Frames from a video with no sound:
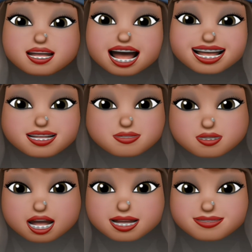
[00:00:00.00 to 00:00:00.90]
As
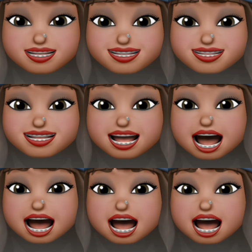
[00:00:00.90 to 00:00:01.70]
promised, I